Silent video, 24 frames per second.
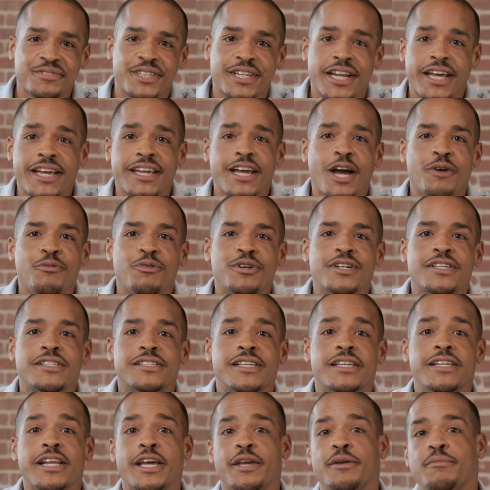Today, I want to
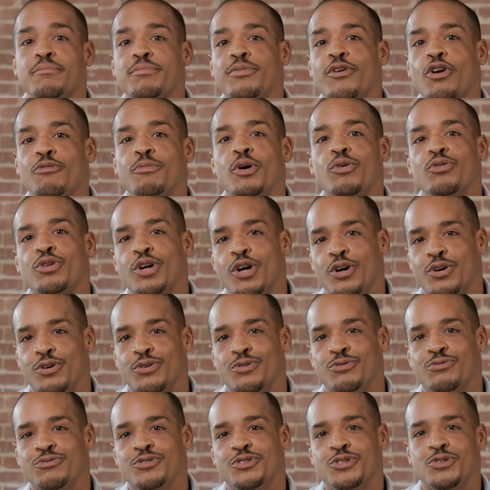send a promo
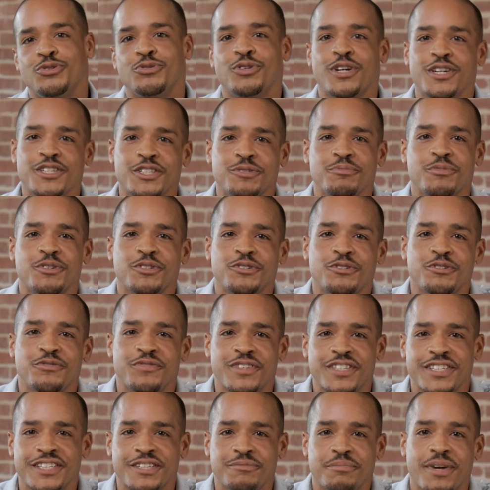code to customers who
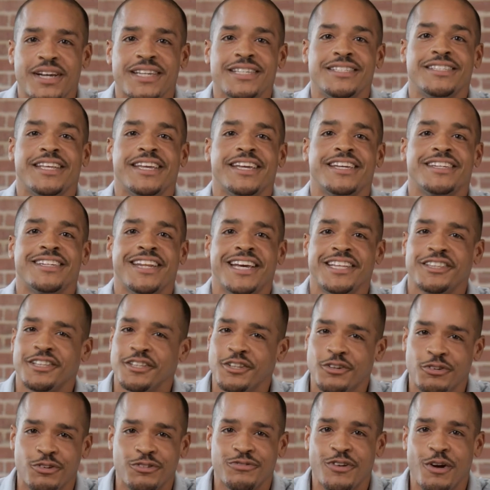visited my stand at the
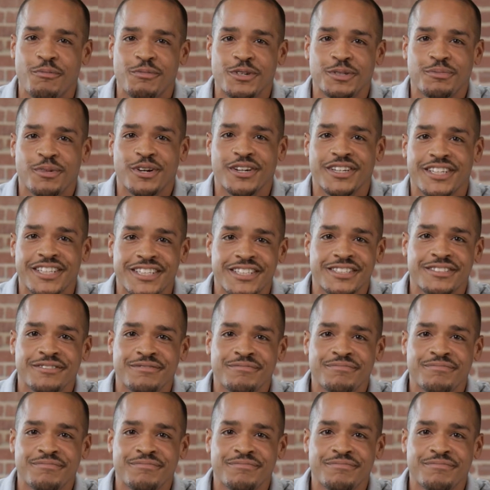local farmers market.